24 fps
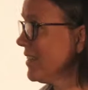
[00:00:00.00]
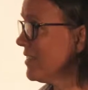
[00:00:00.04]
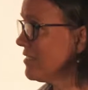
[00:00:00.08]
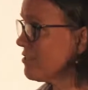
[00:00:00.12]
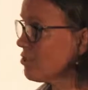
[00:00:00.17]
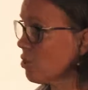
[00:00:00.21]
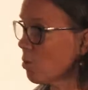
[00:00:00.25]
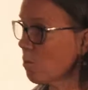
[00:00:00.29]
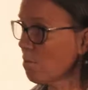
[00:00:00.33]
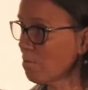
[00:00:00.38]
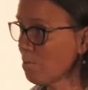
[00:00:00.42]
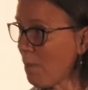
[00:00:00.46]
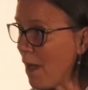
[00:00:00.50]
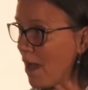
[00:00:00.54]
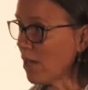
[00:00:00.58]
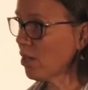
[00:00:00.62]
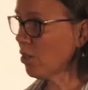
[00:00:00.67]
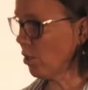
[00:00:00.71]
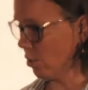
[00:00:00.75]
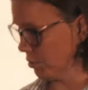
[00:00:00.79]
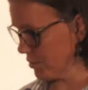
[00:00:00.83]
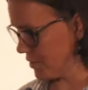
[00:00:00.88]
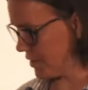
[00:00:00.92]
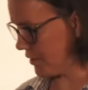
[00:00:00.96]
So
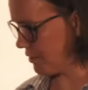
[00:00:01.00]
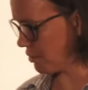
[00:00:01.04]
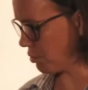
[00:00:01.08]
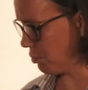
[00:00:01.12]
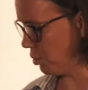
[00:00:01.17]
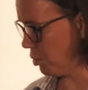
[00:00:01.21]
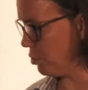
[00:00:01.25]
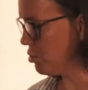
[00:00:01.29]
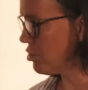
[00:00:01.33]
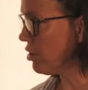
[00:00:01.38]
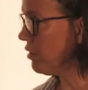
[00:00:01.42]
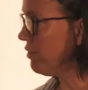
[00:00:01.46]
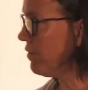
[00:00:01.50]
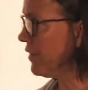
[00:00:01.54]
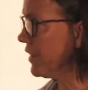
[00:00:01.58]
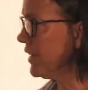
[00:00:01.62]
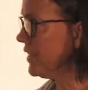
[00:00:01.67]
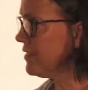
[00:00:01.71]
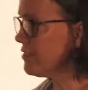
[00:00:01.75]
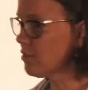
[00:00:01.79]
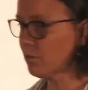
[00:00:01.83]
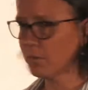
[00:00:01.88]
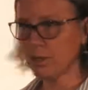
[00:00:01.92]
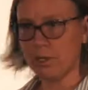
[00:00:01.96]
mangroves is crucial for
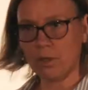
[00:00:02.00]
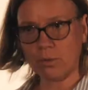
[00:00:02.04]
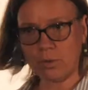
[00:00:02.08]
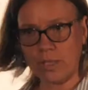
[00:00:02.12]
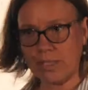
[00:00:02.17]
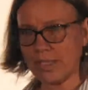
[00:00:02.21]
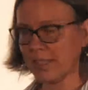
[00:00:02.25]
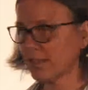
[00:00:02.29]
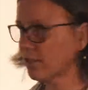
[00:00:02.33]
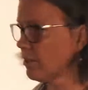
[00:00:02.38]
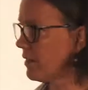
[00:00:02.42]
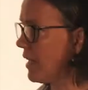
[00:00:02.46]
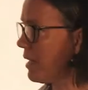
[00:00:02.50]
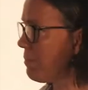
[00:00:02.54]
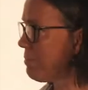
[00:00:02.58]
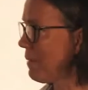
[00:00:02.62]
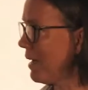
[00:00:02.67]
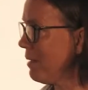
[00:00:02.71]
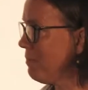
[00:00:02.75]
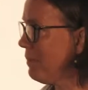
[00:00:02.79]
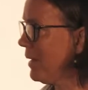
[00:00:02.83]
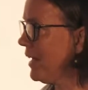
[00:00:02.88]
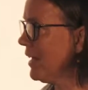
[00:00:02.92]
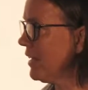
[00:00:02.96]
this, so we're looking into that
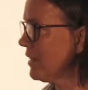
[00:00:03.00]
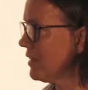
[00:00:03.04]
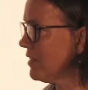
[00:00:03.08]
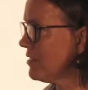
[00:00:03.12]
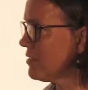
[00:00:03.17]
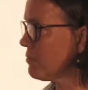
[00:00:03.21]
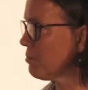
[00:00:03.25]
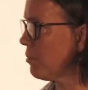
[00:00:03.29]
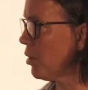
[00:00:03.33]
by building this